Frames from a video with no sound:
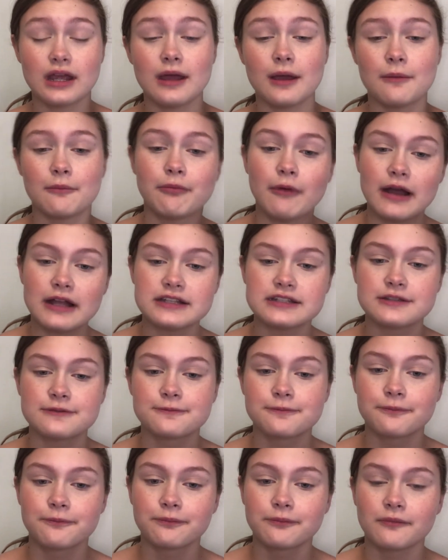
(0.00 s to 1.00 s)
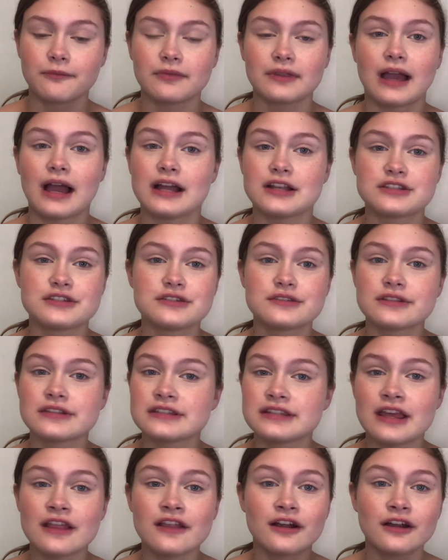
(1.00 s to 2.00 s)
But I just use
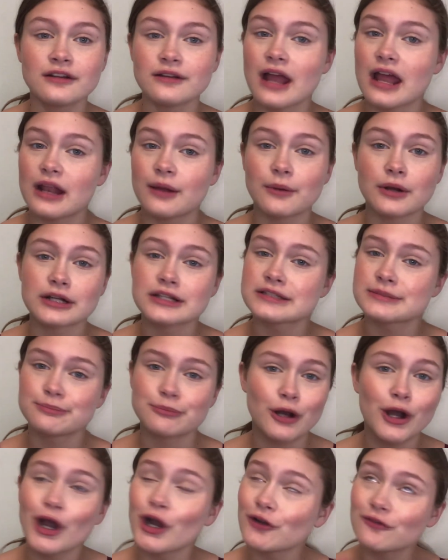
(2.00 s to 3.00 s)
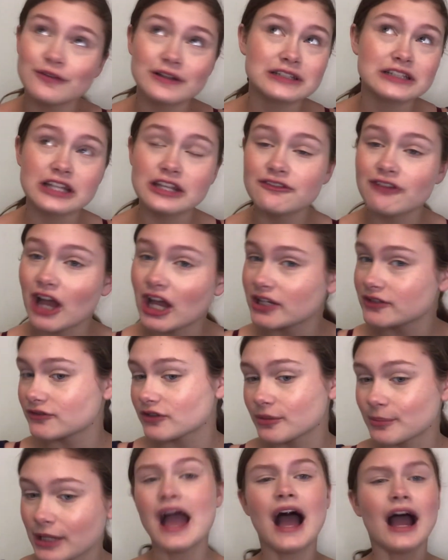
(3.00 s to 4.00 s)
concealer and it works perfectly fine for
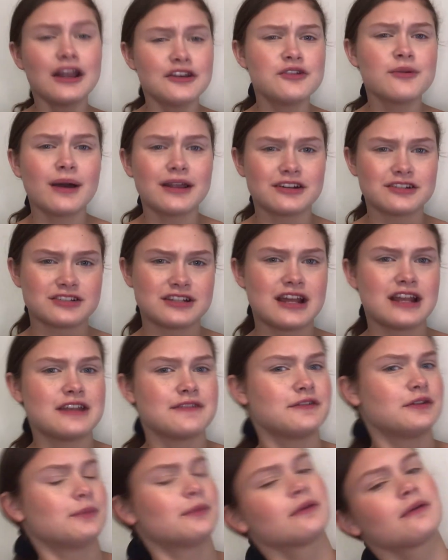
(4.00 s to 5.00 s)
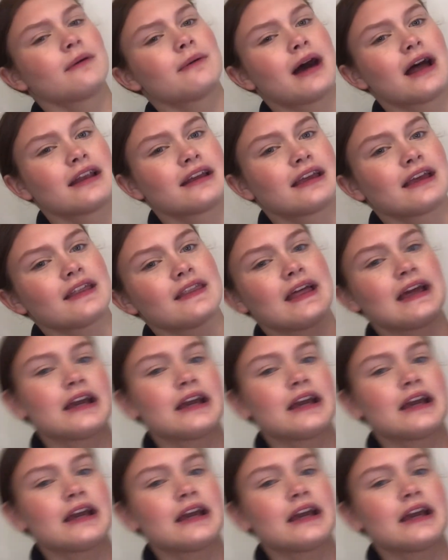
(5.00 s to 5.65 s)
me. I do understand if you would want to get like